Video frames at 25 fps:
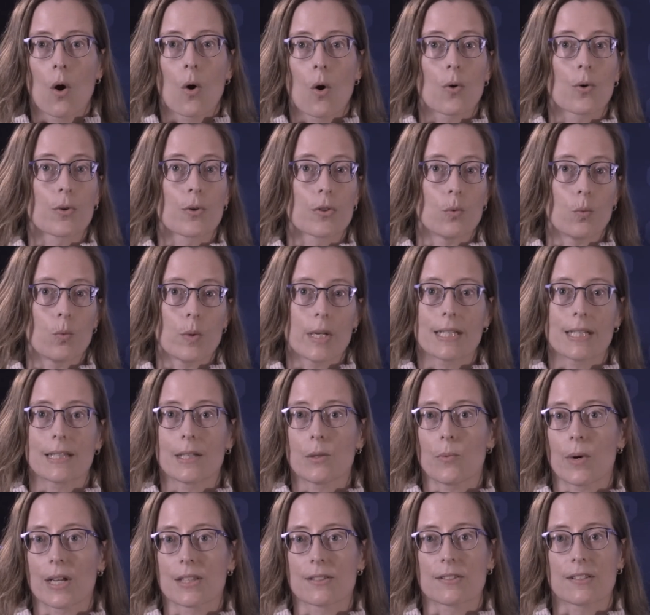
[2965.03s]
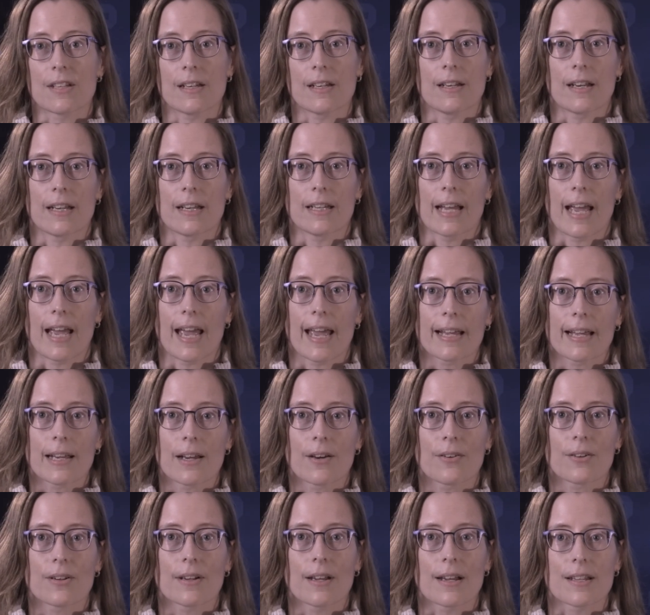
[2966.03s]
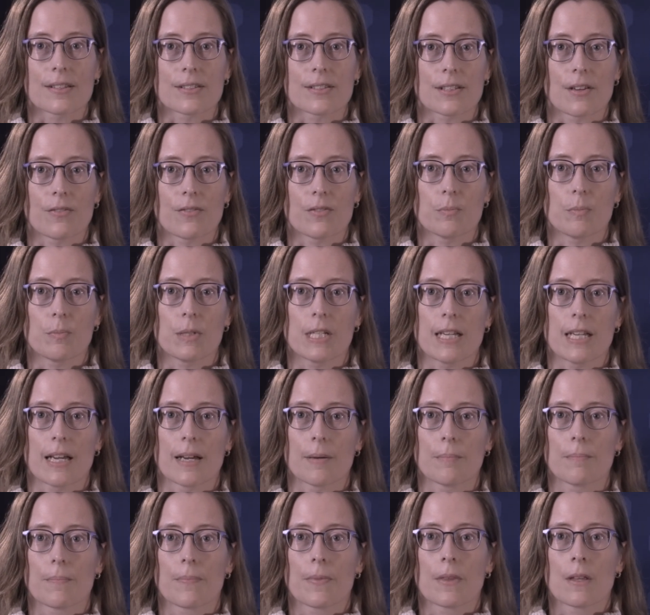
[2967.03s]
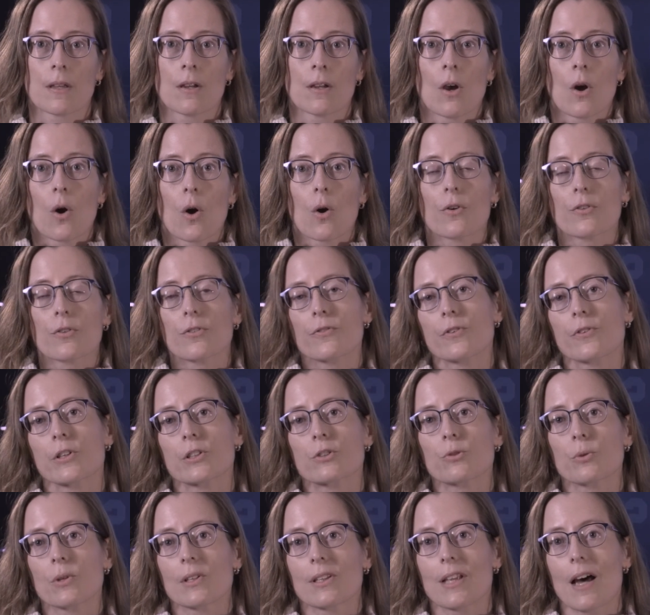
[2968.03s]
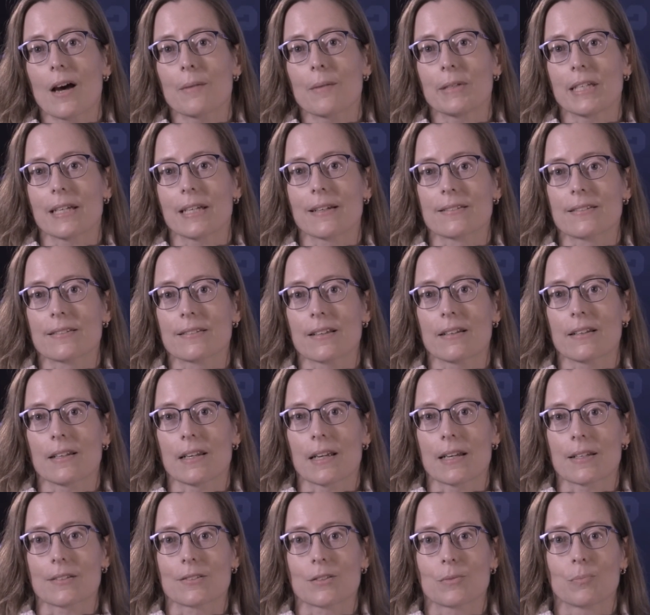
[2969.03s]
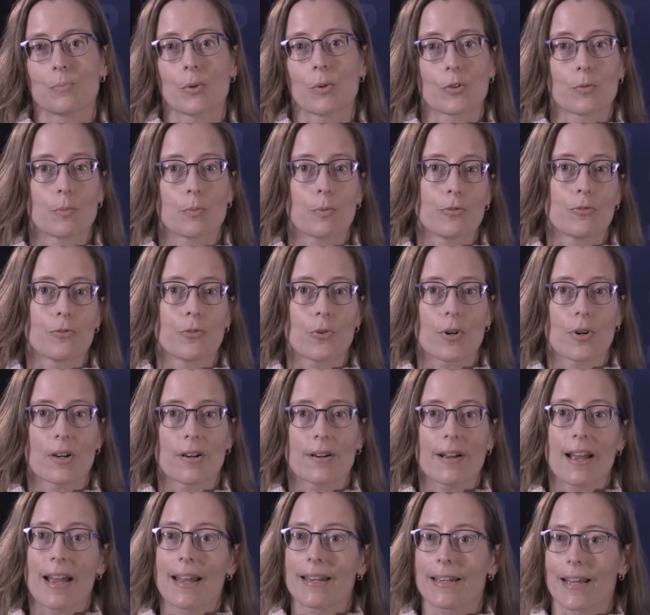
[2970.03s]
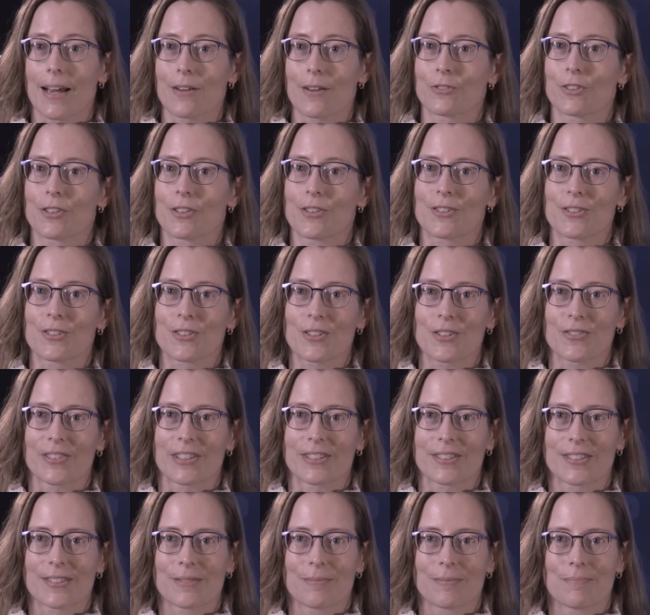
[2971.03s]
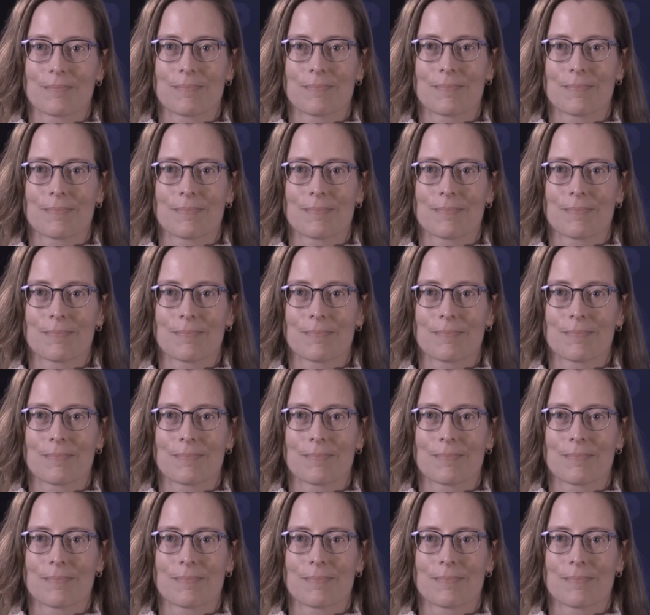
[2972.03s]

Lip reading: or the weekly Wednesday night hangout at 7 p.m., or the virtual lobby on Sundays, both before and after the service.